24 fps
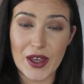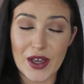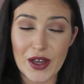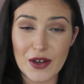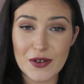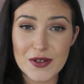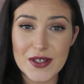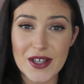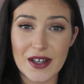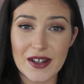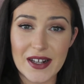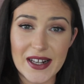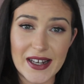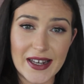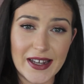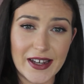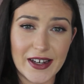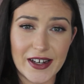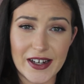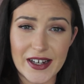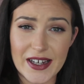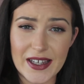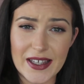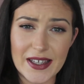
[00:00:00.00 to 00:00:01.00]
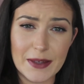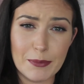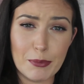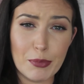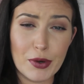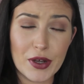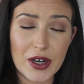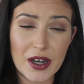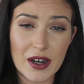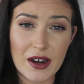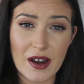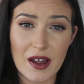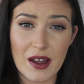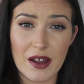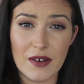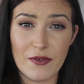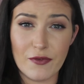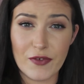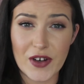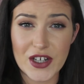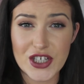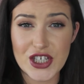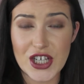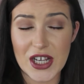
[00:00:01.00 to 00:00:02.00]
It goes on clear, you put it on
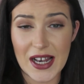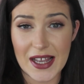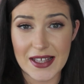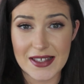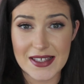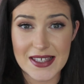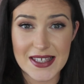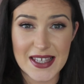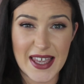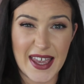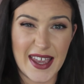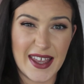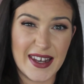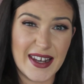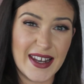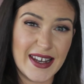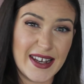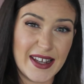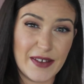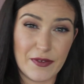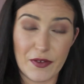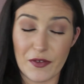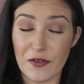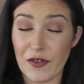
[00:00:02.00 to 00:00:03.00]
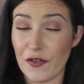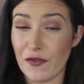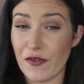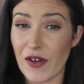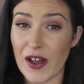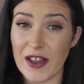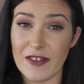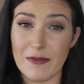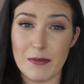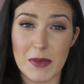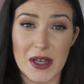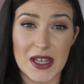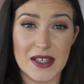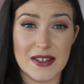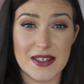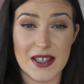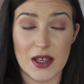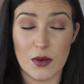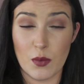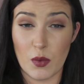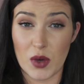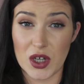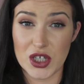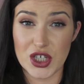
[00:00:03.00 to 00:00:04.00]
freshly cleansed skin, leave it for 5 minutes
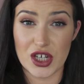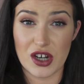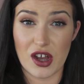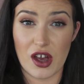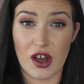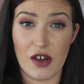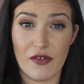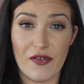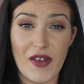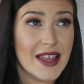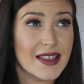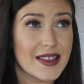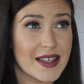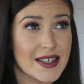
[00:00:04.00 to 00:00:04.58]
and wash it off.